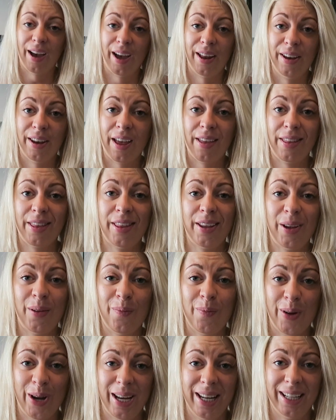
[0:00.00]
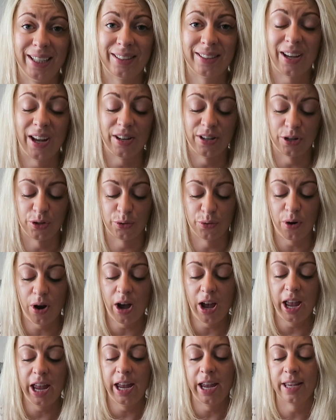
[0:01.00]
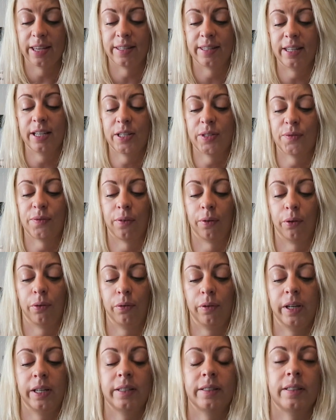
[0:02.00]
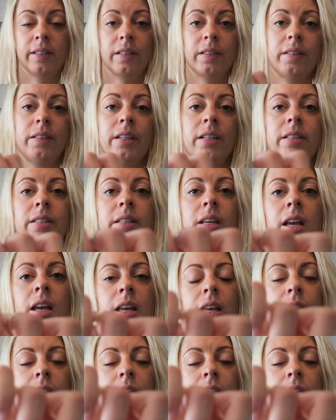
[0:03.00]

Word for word: Another thing I'm really excited to try is this from Green Sisters.